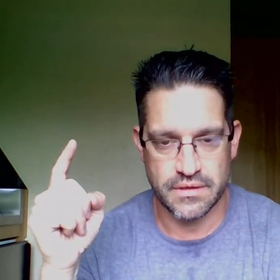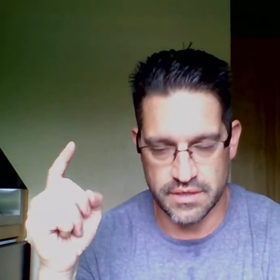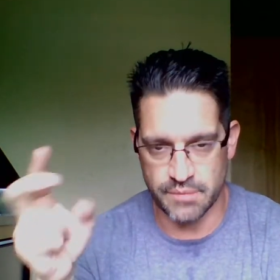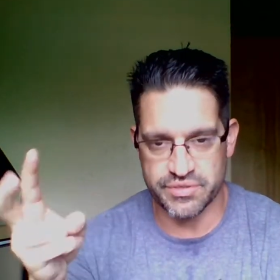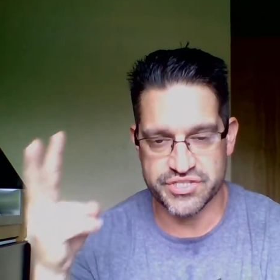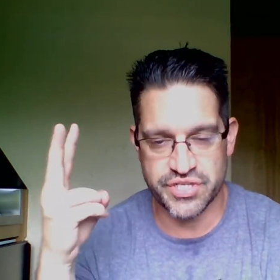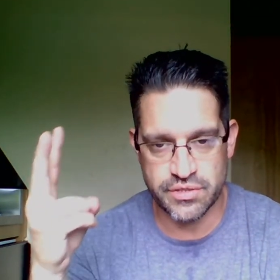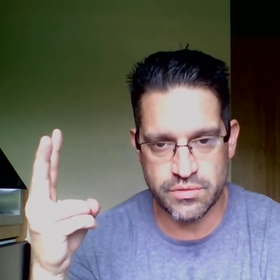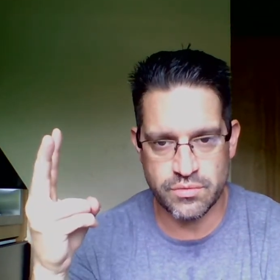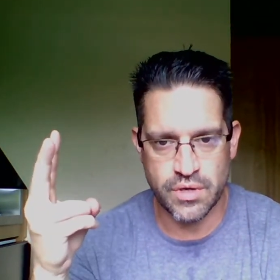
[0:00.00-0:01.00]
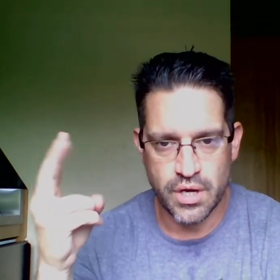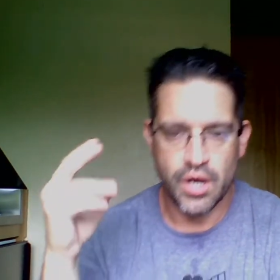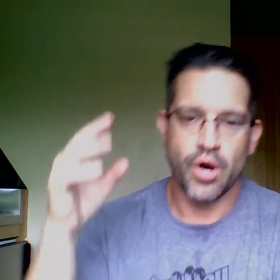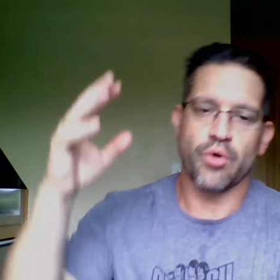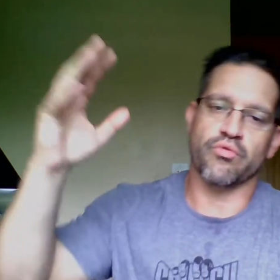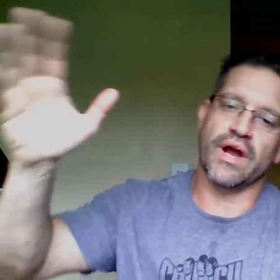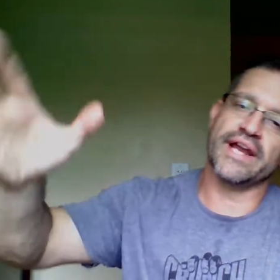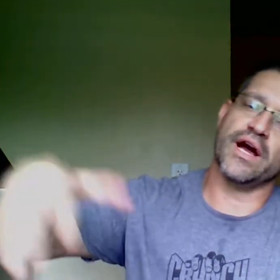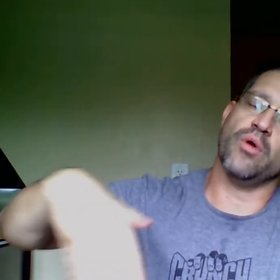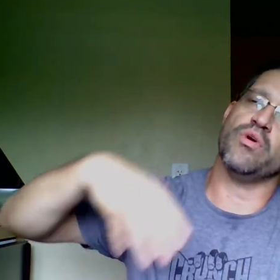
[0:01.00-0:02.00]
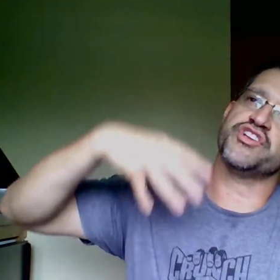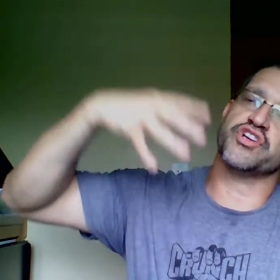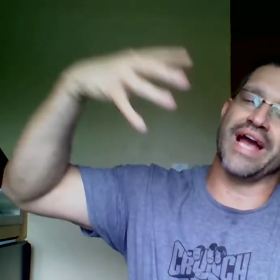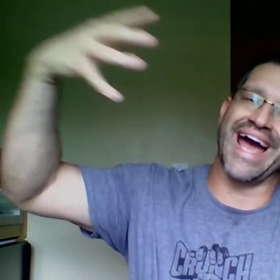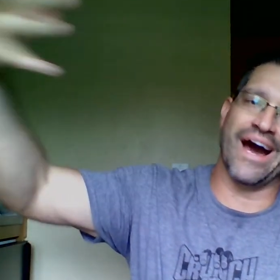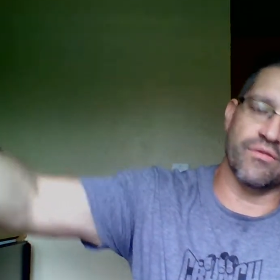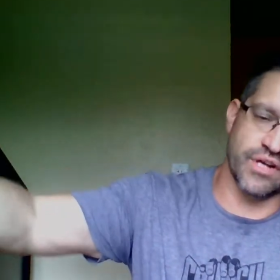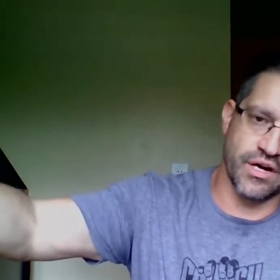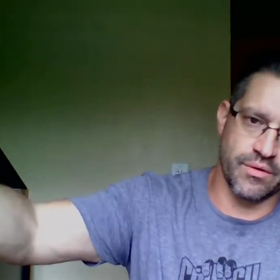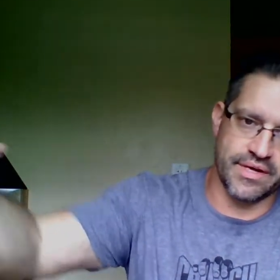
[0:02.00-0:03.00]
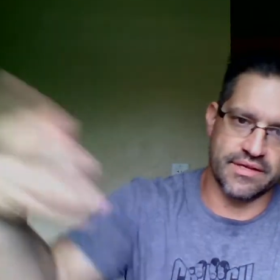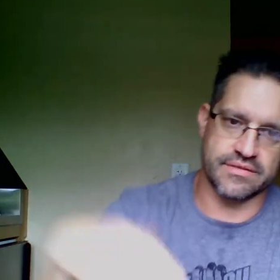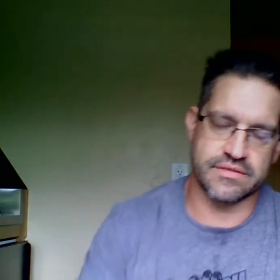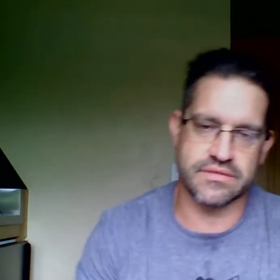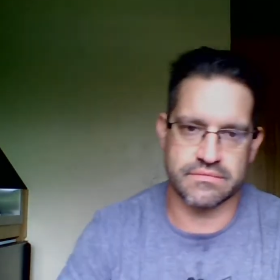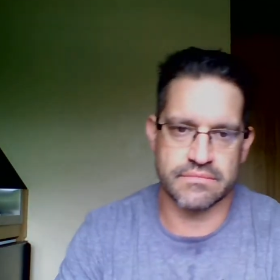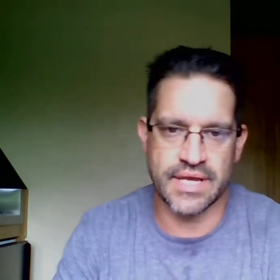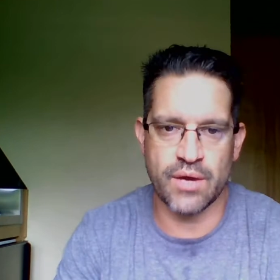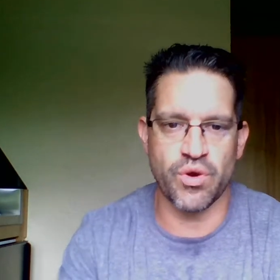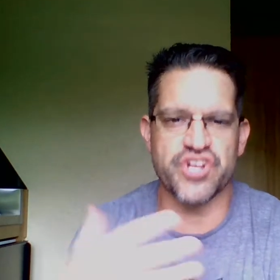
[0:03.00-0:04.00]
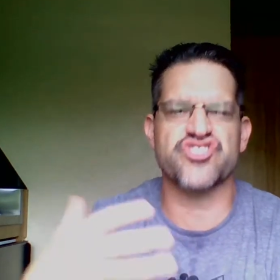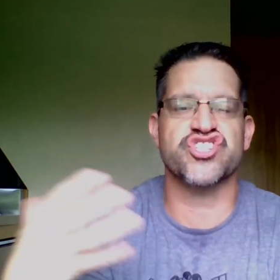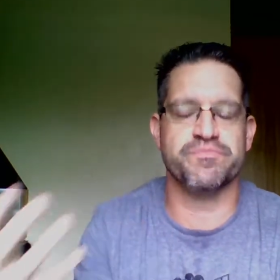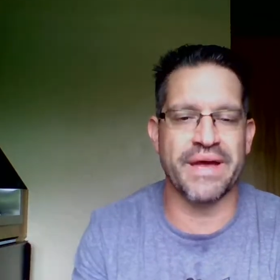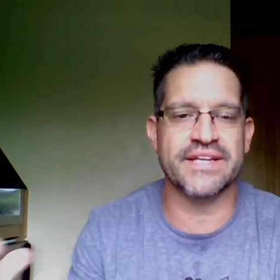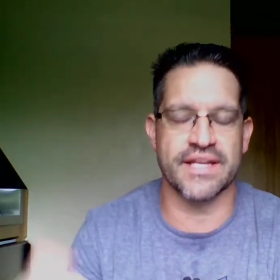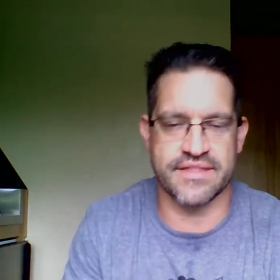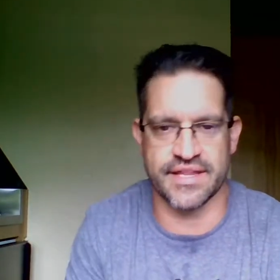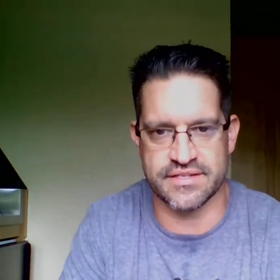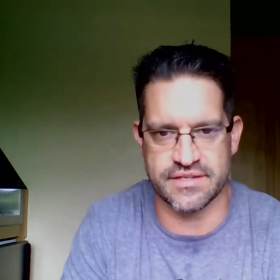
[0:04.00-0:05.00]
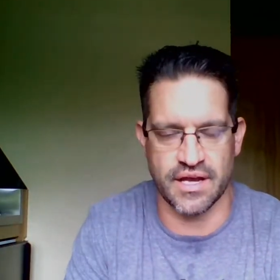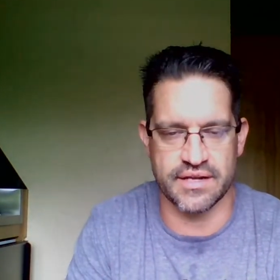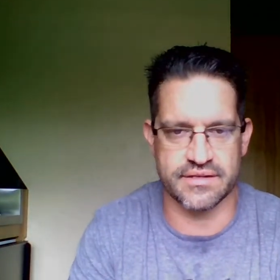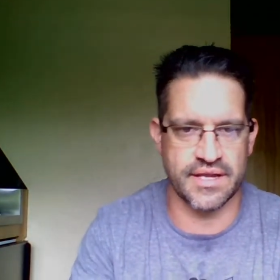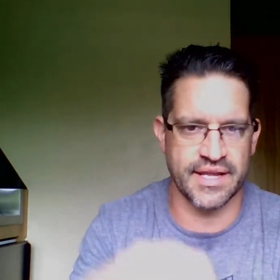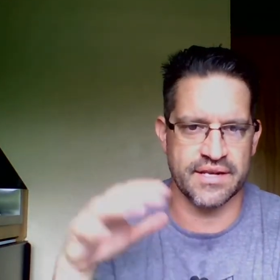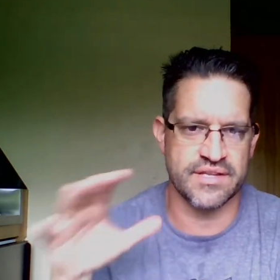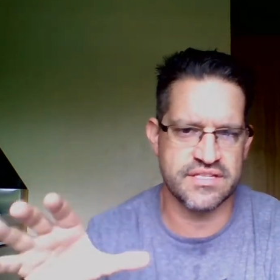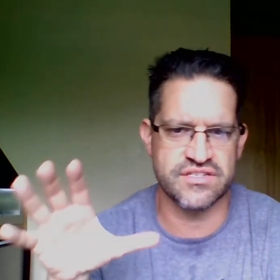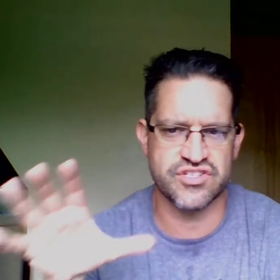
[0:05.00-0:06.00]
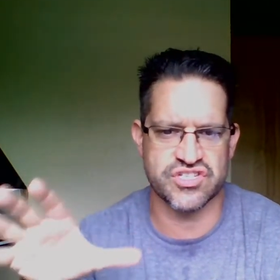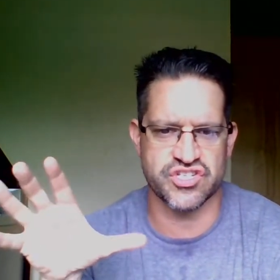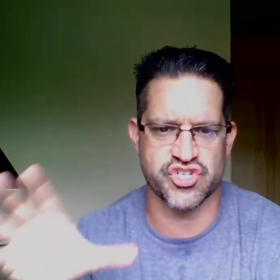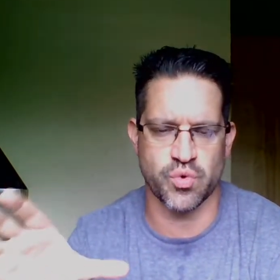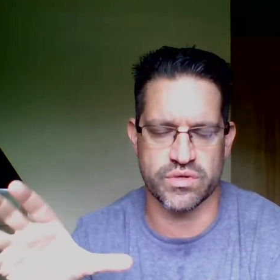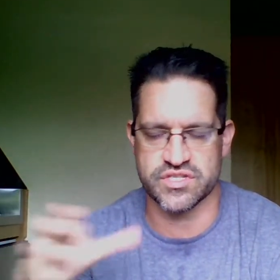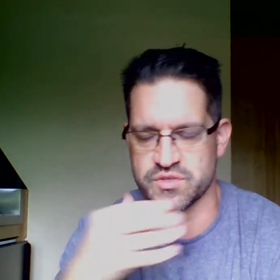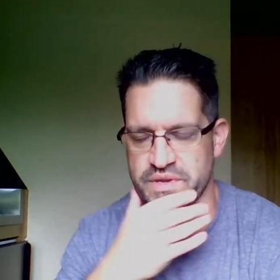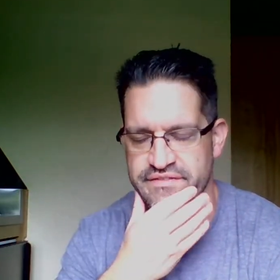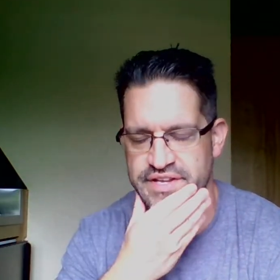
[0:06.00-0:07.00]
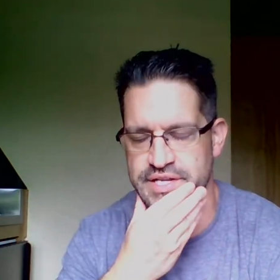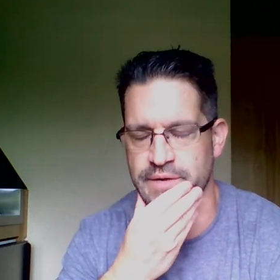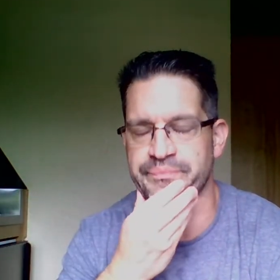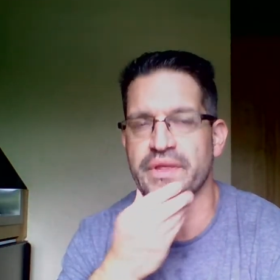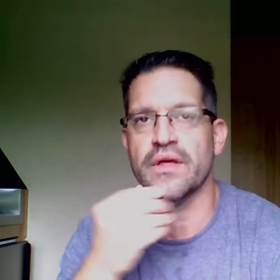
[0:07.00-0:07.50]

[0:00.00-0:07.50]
Number two, write out what your outgo is. Okay, what you're spending things on. And again, this is just a short, sweet video.